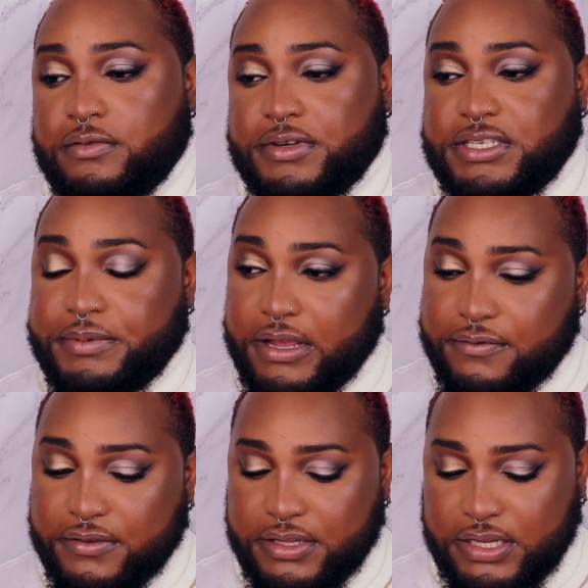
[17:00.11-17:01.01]

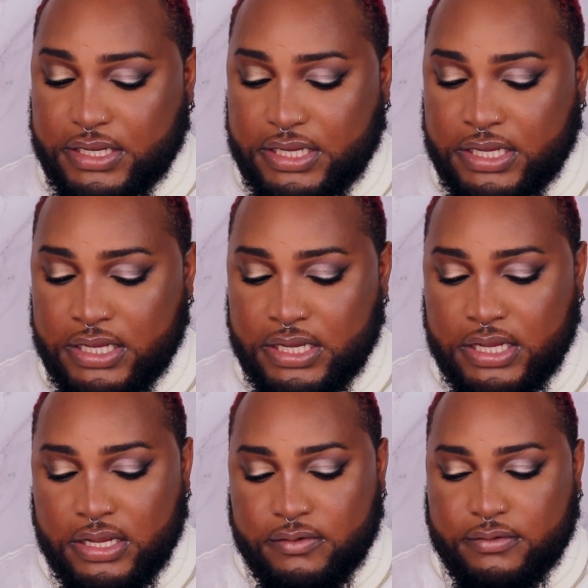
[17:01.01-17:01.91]
respectfully,
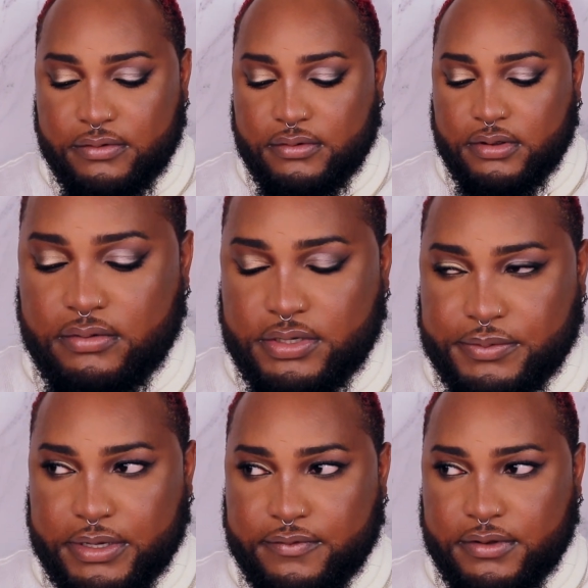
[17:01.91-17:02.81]

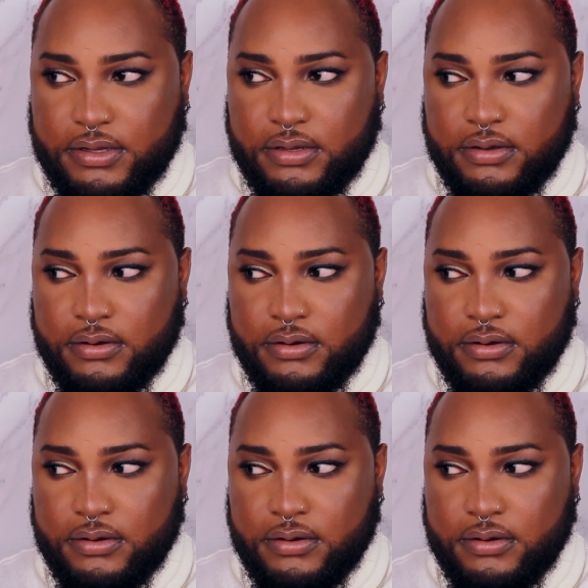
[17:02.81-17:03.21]
respectfully,